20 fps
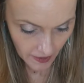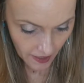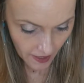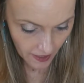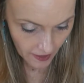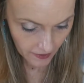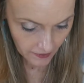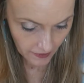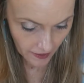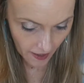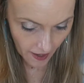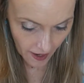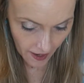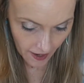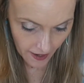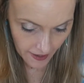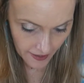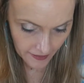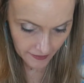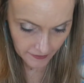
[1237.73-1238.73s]
and
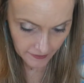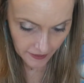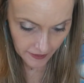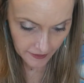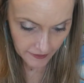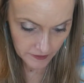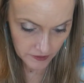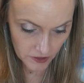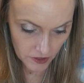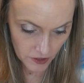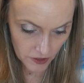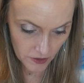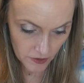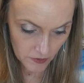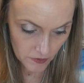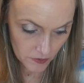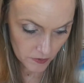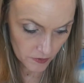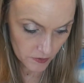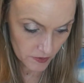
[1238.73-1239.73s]
I like to
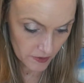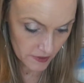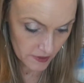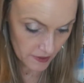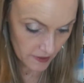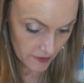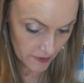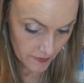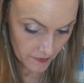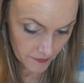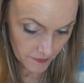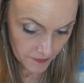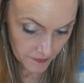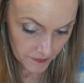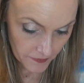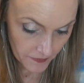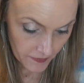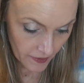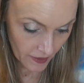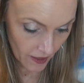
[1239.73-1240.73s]
use
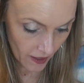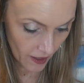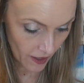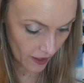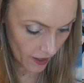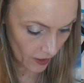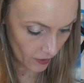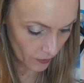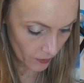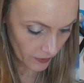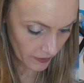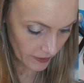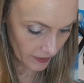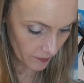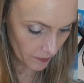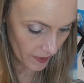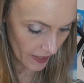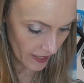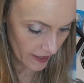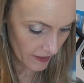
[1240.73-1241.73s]

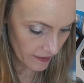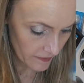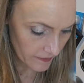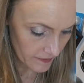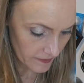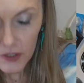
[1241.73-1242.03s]
acrylic paint.